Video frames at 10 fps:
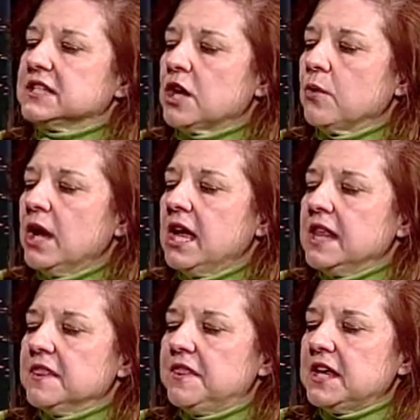so
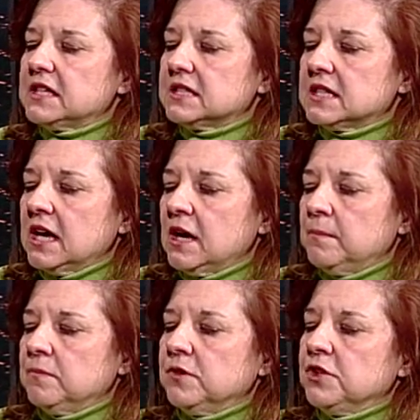this
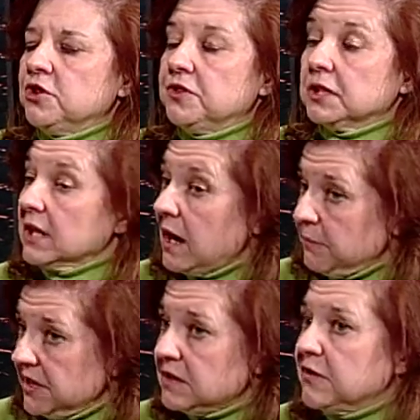
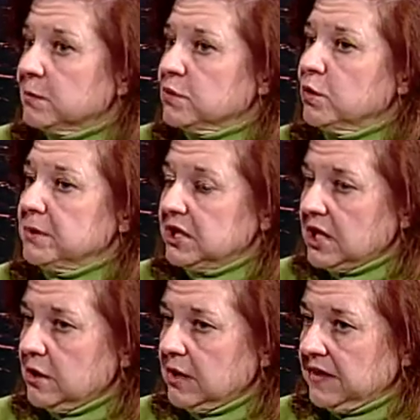these films will be
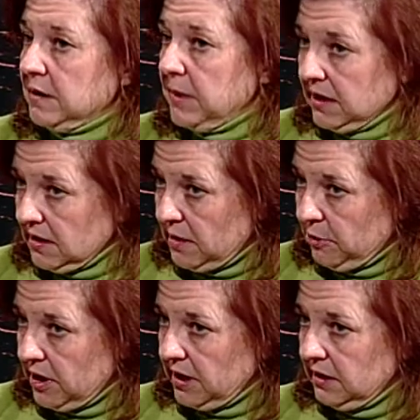showed at the main
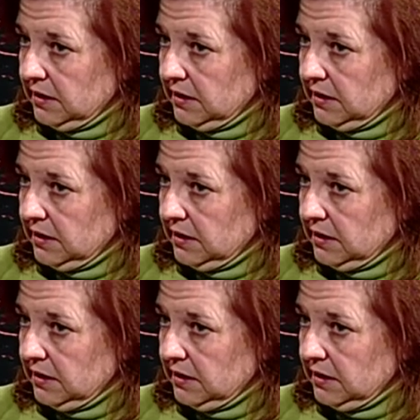library?